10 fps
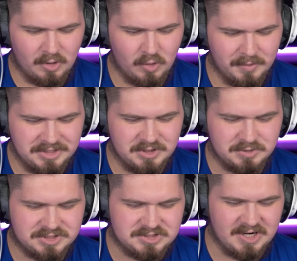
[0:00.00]
Who would you
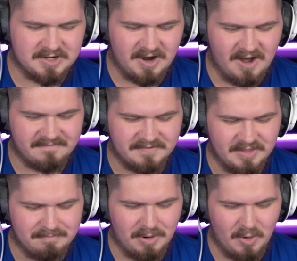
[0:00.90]
suck off in
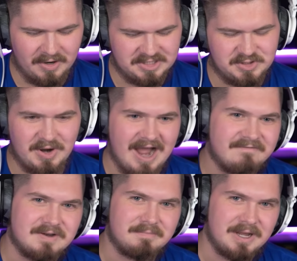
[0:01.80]
the boys? You
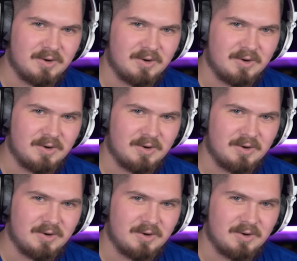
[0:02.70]
have to pick